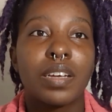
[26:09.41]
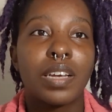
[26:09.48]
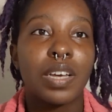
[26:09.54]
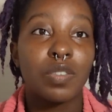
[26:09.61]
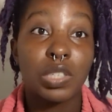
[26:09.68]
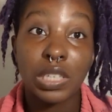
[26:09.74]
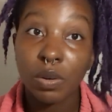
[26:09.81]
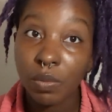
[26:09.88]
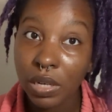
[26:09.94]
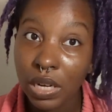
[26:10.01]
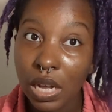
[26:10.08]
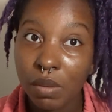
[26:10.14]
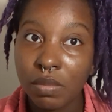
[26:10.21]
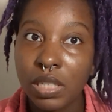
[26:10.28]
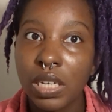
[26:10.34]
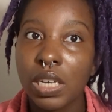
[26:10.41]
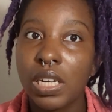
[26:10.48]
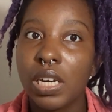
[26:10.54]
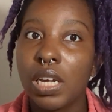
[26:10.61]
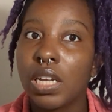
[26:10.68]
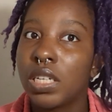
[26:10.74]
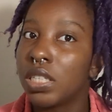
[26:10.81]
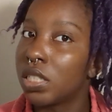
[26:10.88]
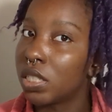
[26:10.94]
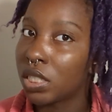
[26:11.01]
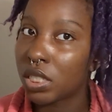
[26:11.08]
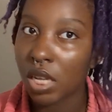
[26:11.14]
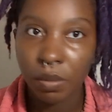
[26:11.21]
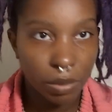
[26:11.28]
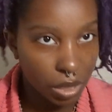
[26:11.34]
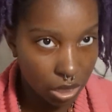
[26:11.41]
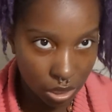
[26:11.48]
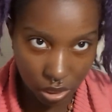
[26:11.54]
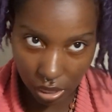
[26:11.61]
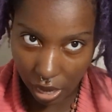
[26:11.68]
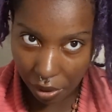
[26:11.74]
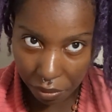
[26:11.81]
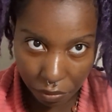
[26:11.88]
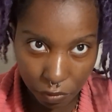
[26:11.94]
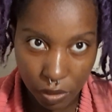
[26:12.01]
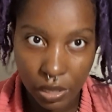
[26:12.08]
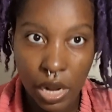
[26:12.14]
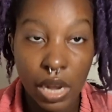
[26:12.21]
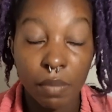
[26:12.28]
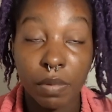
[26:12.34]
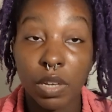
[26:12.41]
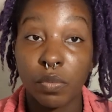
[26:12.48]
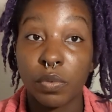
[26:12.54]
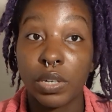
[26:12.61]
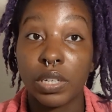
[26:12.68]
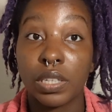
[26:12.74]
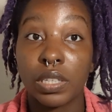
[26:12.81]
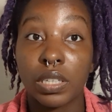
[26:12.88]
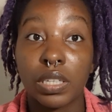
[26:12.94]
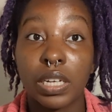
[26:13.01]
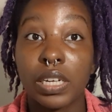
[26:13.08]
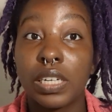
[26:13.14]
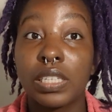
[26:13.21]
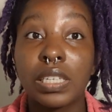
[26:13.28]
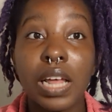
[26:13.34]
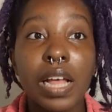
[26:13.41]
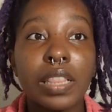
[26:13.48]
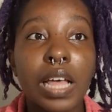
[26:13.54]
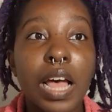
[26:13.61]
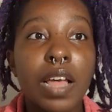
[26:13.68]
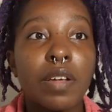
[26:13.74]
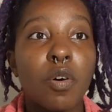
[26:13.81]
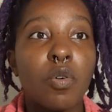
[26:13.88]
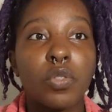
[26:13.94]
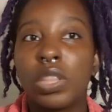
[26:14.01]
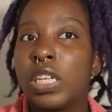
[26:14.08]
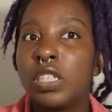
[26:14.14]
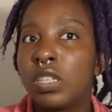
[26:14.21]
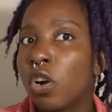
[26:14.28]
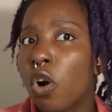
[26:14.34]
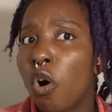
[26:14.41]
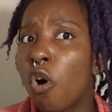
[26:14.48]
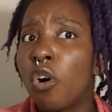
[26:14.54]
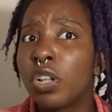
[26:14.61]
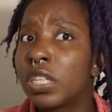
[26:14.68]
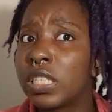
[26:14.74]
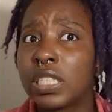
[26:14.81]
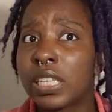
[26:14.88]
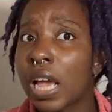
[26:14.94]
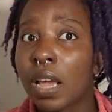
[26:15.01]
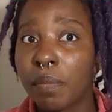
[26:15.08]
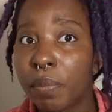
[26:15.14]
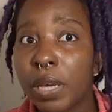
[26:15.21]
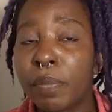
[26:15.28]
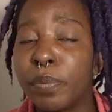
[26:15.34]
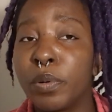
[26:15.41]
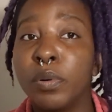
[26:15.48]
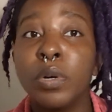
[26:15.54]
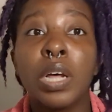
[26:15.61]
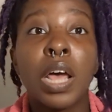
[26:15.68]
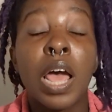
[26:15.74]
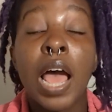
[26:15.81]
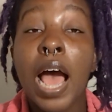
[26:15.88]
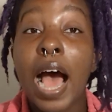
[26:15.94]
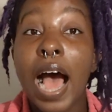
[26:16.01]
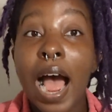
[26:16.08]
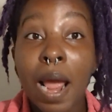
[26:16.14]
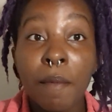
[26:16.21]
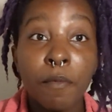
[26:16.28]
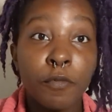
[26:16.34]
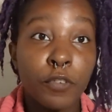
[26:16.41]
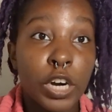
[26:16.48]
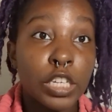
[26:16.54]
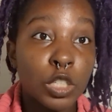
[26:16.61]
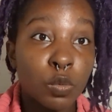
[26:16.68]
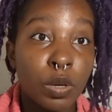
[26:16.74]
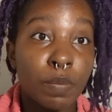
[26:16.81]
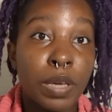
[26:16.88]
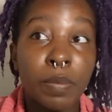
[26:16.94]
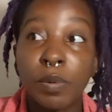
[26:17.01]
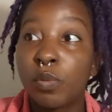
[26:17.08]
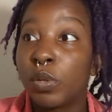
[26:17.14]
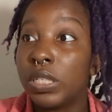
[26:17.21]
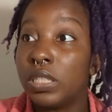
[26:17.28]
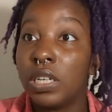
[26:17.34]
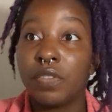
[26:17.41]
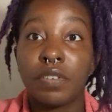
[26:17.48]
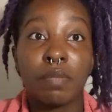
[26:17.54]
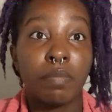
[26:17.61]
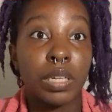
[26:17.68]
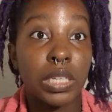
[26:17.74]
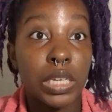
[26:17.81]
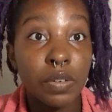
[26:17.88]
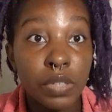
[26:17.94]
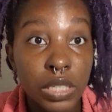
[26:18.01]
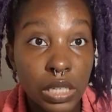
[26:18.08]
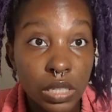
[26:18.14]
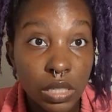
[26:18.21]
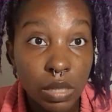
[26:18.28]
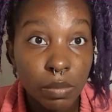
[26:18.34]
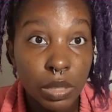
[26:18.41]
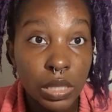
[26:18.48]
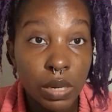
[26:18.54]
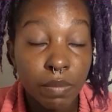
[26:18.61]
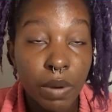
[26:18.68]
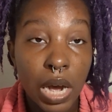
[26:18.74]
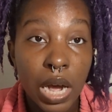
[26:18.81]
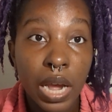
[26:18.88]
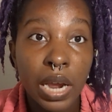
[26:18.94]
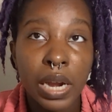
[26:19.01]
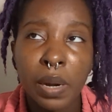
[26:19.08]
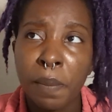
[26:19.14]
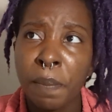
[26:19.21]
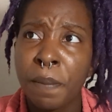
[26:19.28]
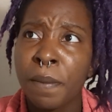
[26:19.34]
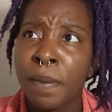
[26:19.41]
If someone comes in and something is out of alignment with, and it's not that these are all the same people. I'm friends with people with different belief systems than mine.